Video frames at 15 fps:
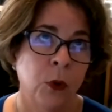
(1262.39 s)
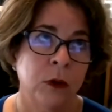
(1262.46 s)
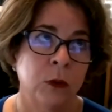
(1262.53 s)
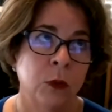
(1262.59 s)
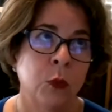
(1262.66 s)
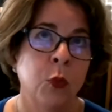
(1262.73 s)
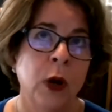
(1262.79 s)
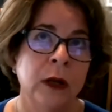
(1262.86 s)

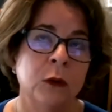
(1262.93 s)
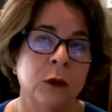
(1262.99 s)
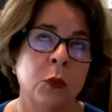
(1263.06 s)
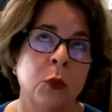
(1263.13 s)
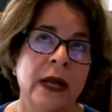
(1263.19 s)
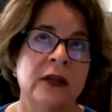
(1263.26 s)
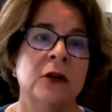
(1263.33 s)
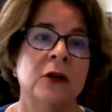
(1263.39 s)

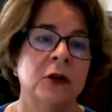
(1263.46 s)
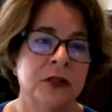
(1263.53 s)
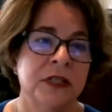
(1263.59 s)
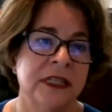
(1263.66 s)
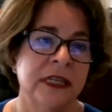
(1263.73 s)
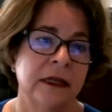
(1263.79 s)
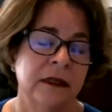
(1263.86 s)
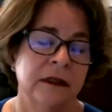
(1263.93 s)
what
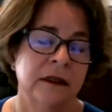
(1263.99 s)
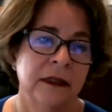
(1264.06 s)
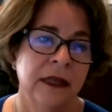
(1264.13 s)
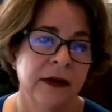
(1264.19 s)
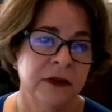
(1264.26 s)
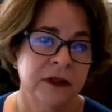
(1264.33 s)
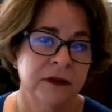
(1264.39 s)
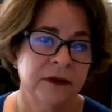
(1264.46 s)
nursing
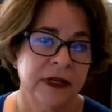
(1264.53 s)
level of